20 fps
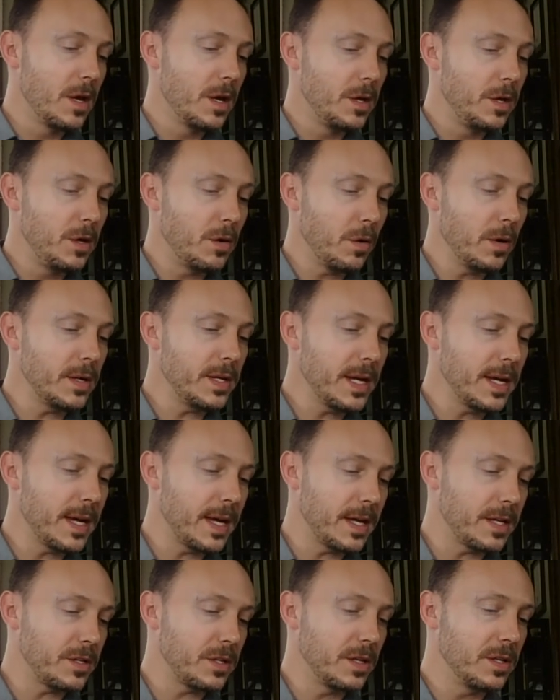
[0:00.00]
Your
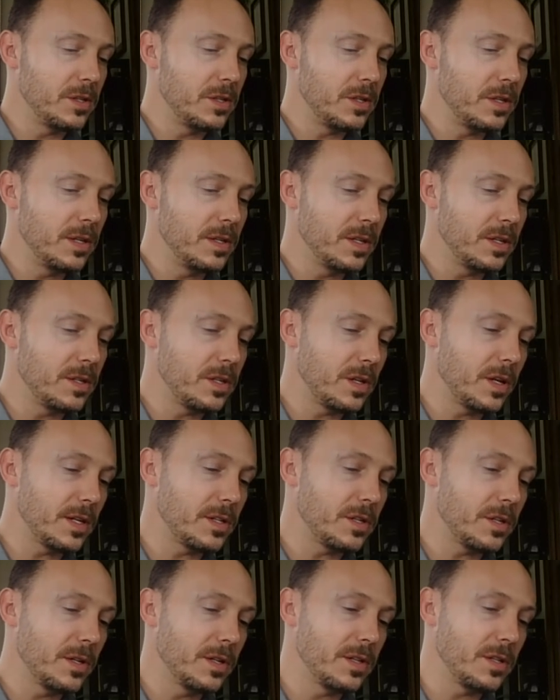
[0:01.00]
task is to
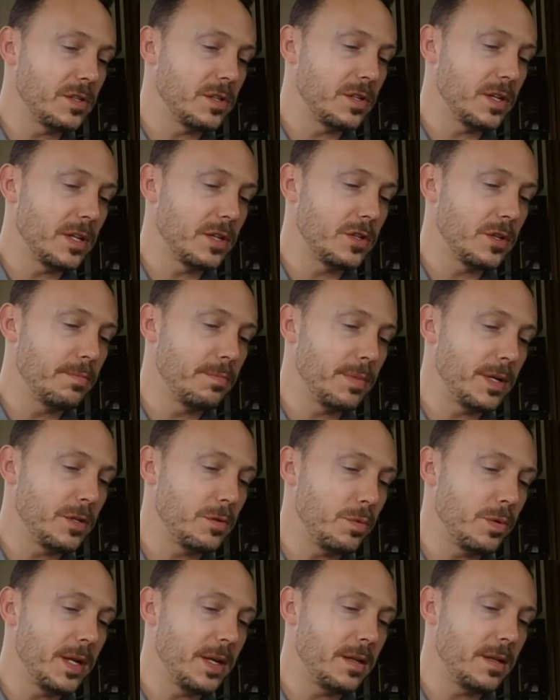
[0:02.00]
discuss the distinction
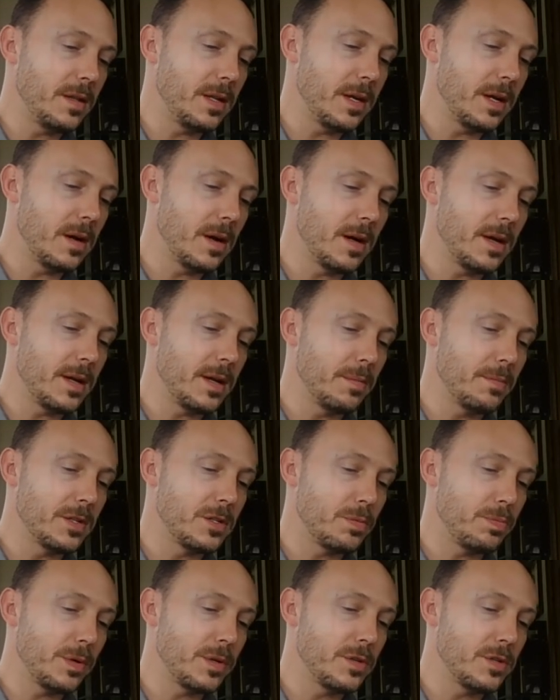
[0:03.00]
between the
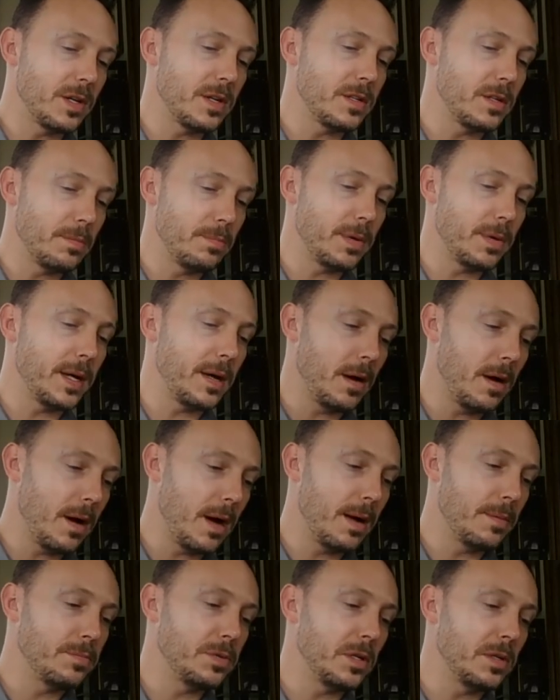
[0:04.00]
arguments presented by
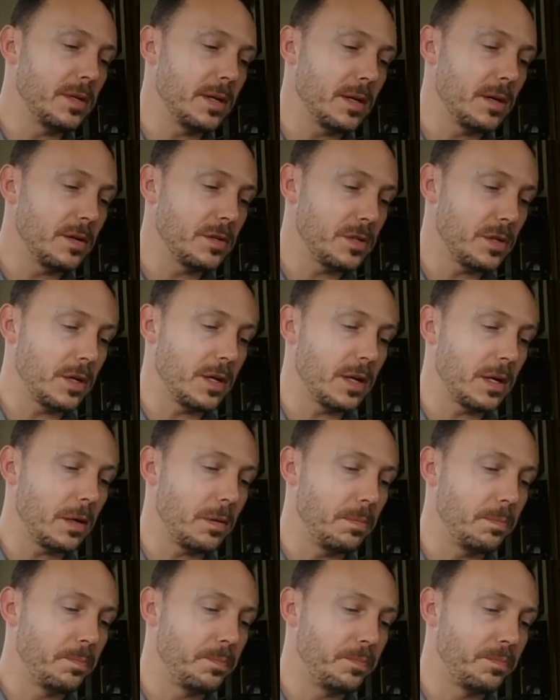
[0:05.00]
Hobbes and Aristotle.